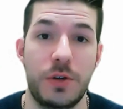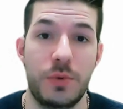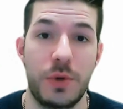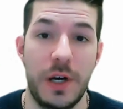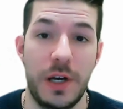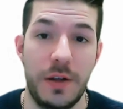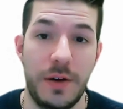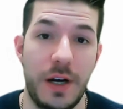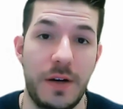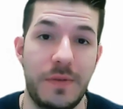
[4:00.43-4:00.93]
that you
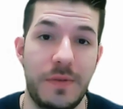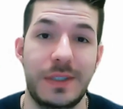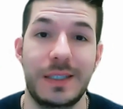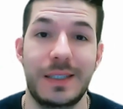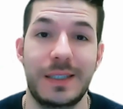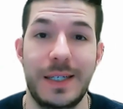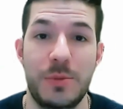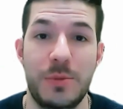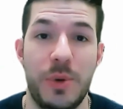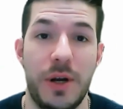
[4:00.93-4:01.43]
would either have a
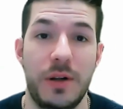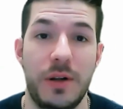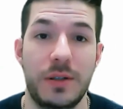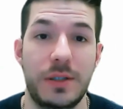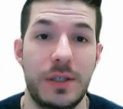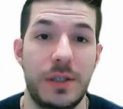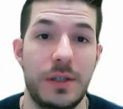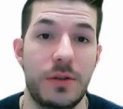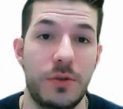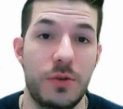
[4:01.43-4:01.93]
delay
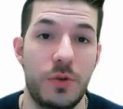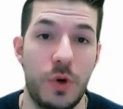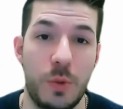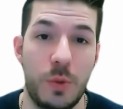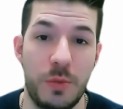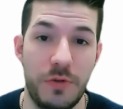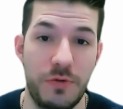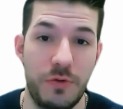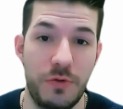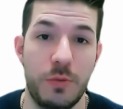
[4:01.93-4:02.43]
penalty
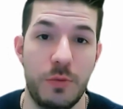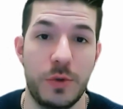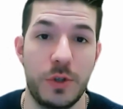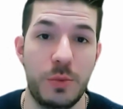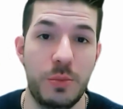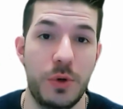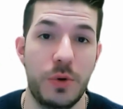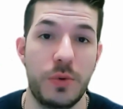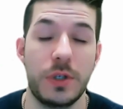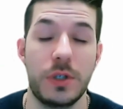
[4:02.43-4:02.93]
or a
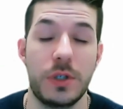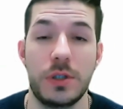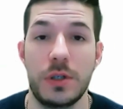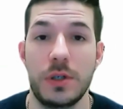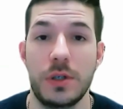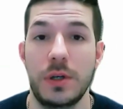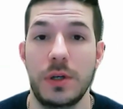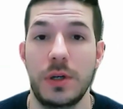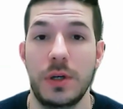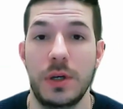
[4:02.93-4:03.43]
performance
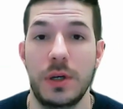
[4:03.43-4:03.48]
bonus